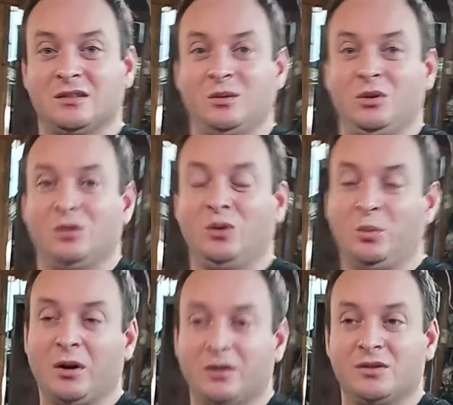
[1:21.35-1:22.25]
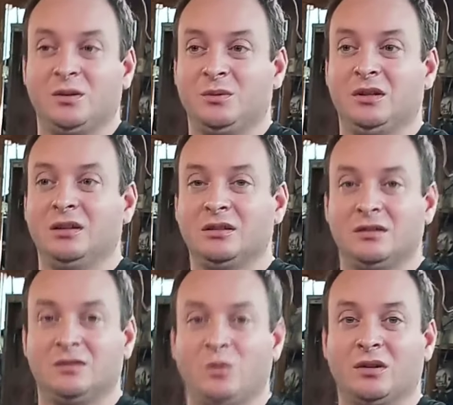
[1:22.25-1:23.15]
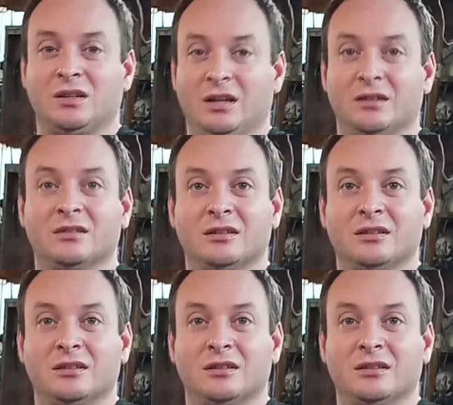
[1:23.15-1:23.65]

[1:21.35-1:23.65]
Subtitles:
it's going to be a cool partnership to work together.